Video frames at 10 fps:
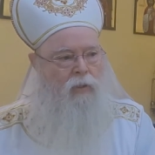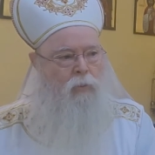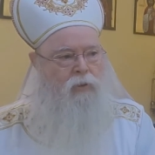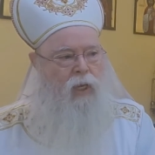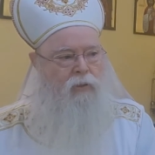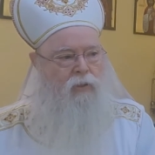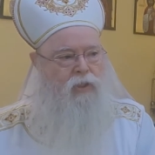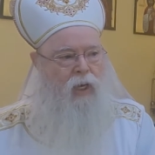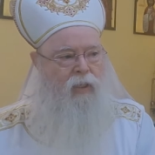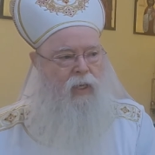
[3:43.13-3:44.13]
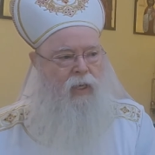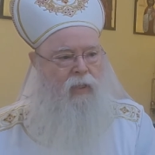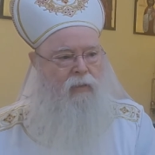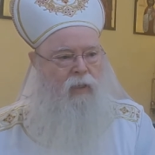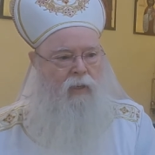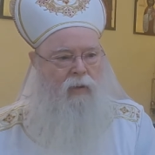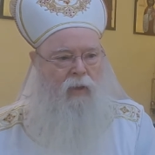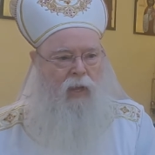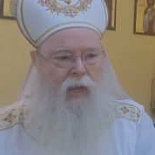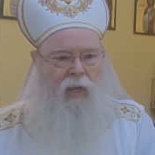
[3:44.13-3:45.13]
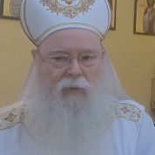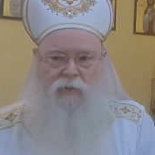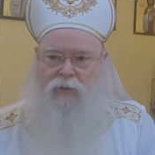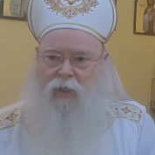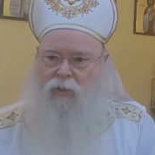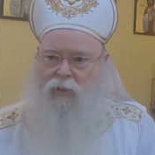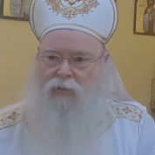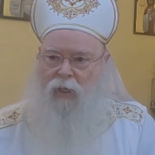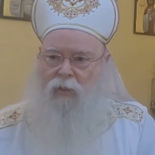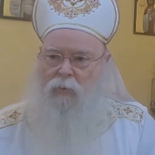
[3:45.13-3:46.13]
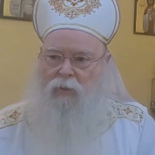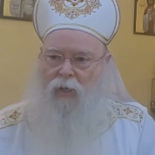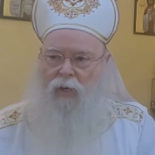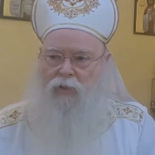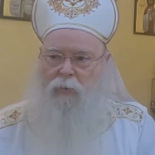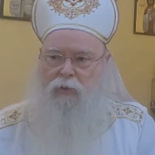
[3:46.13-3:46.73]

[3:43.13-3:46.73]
You take your check in and your check says hundred dollars,